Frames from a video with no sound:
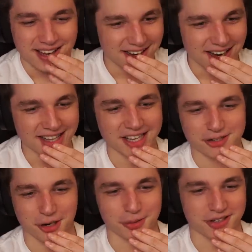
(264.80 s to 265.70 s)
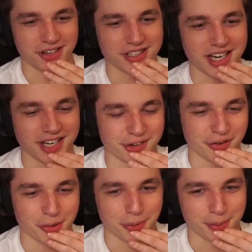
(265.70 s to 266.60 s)
I thought Scar was gonna die in his
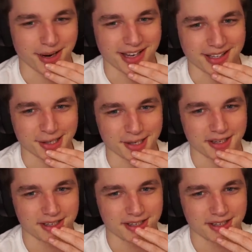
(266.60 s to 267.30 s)
fight with Bradley. Our